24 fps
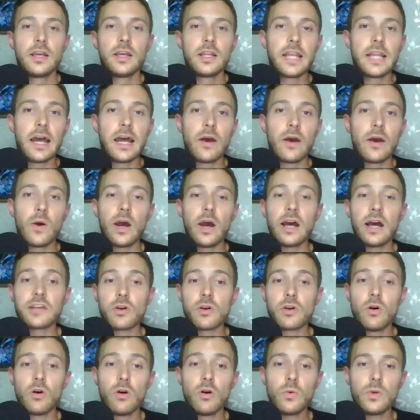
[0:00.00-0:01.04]
Now, as
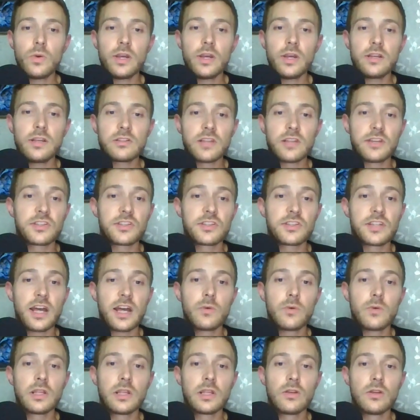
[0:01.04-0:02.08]
always, let's start
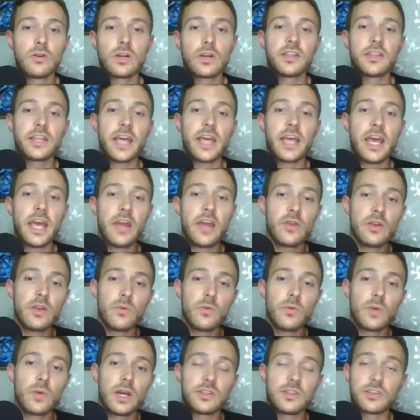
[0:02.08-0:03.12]
with a look at the area
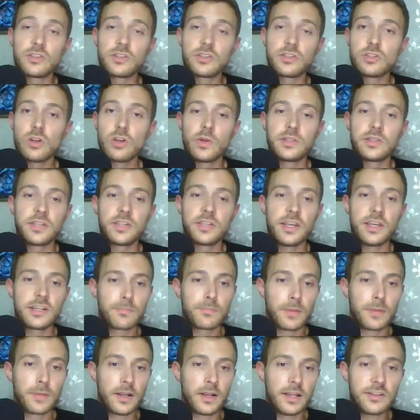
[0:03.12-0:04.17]
where this story takes
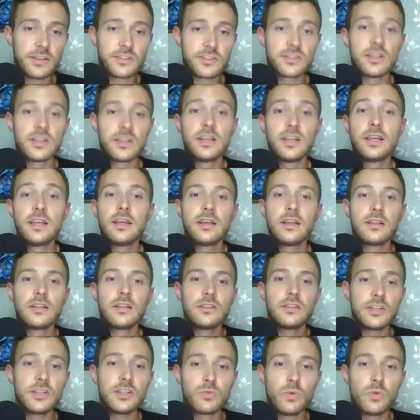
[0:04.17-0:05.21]
place.
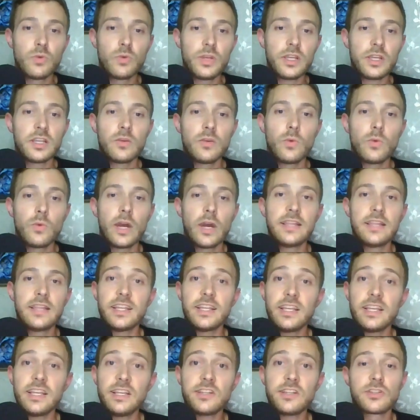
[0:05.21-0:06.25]
This week, we're in
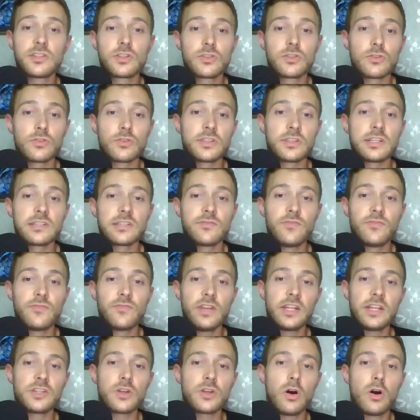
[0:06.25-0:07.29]
the East Sussex
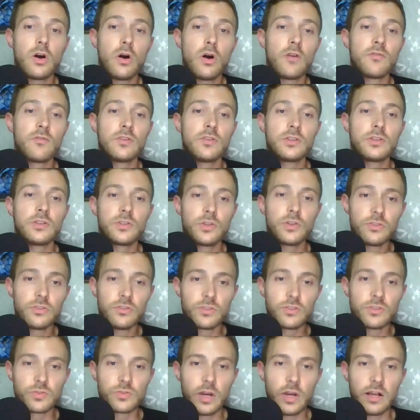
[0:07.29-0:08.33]
village of
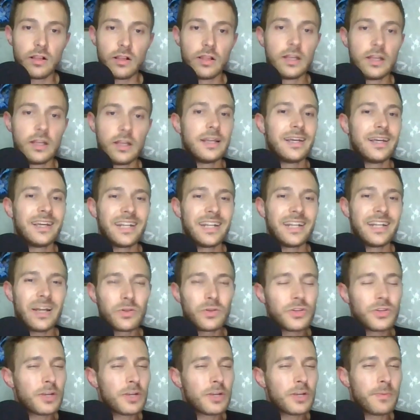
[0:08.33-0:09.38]
Duddleswell. Now, I
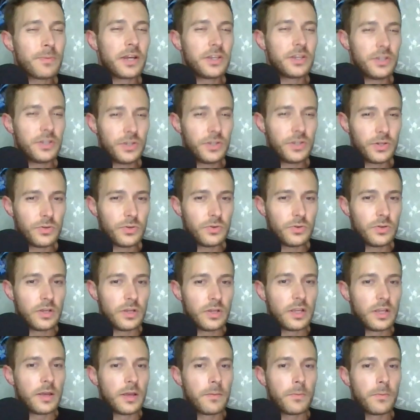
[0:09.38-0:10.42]
know about you,
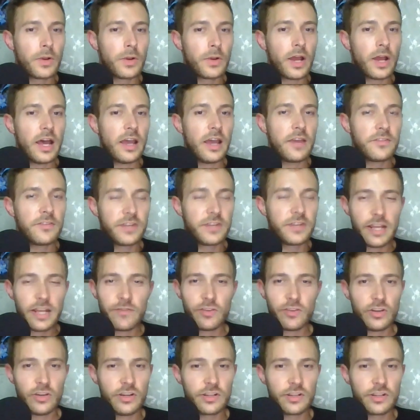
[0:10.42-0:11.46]
but I've
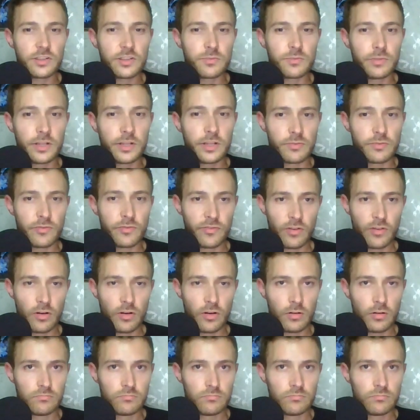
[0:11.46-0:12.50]
never heard of this place
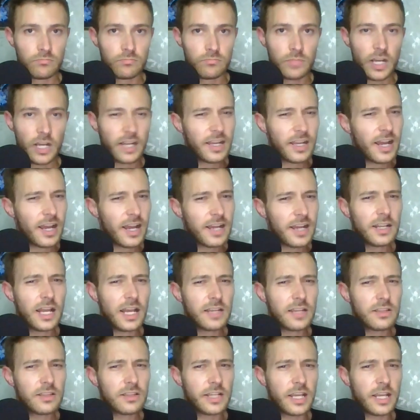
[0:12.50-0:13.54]
before. I kind of
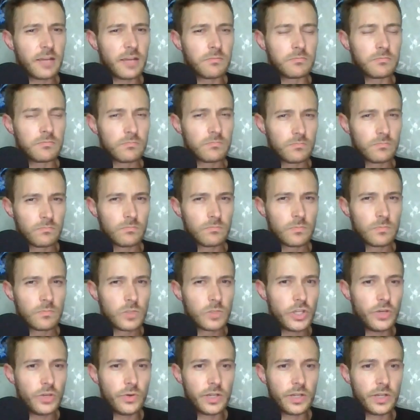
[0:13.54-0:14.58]
like the name. It's
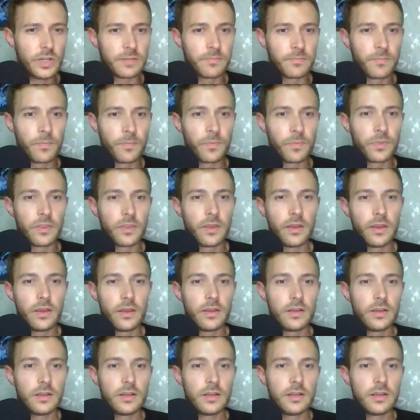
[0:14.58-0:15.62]
cute, isn't it?
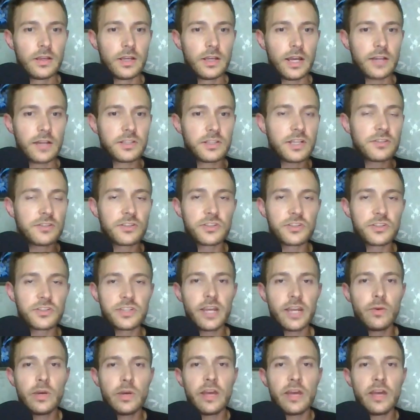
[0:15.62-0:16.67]
I tend to
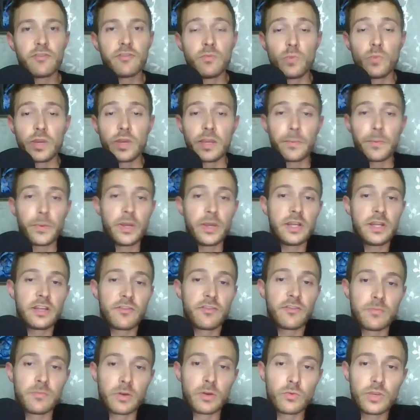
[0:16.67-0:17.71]
stay away from Wikipedia
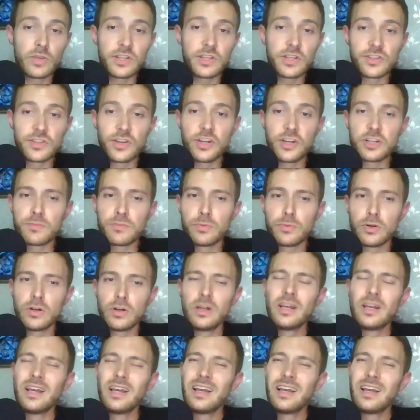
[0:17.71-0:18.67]
for my research, but